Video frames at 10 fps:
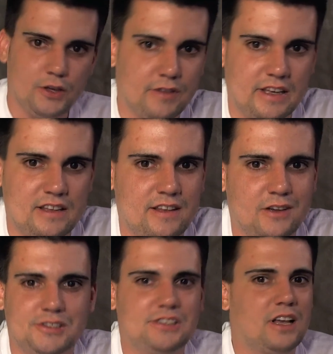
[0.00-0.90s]
have like Intel
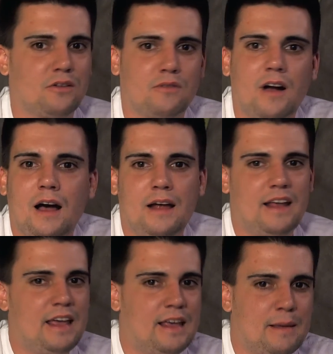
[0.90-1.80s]

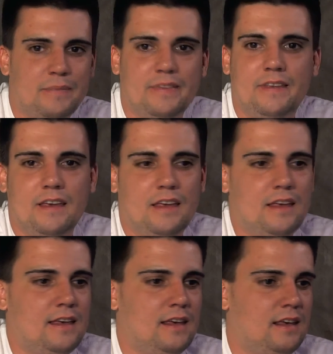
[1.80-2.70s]
Celeron,
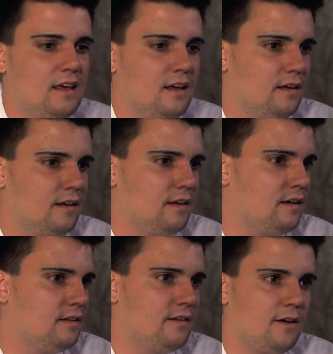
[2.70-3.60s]
AMD,
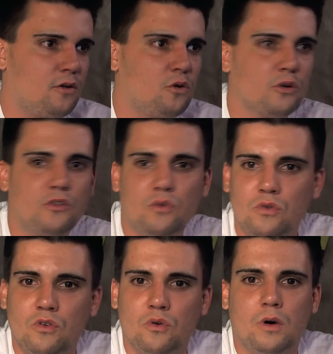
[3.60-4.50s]
Intel Core 2
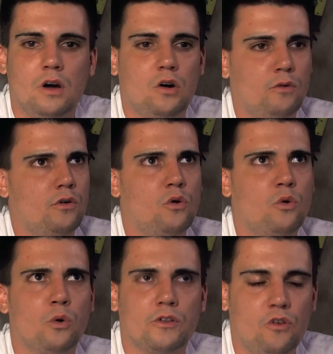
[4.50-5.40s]
Duo,
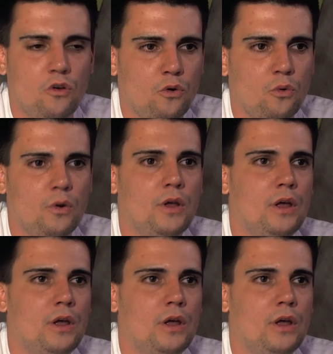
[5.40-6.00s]
Core 2,